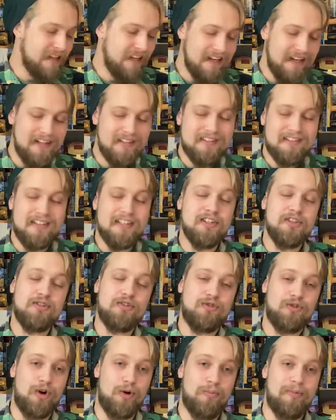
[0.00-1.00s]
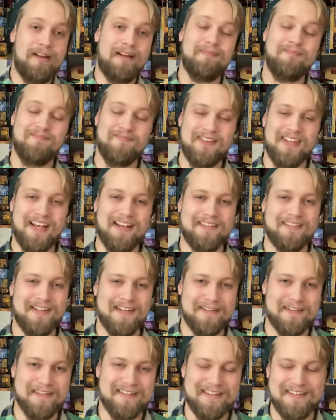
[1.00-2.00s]
Is this tropey? Yes,
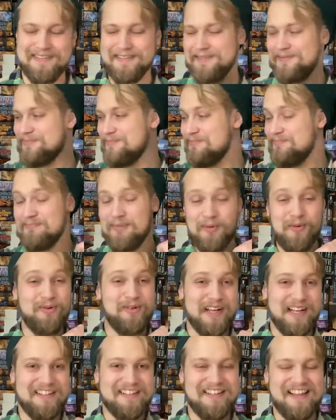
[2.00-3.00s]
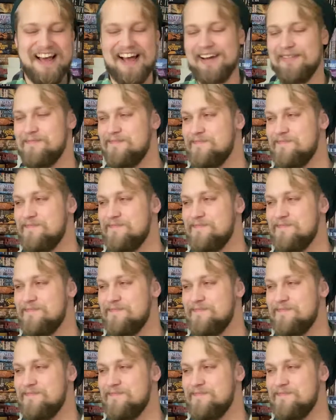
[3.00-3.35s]
it is. But we'll get to that.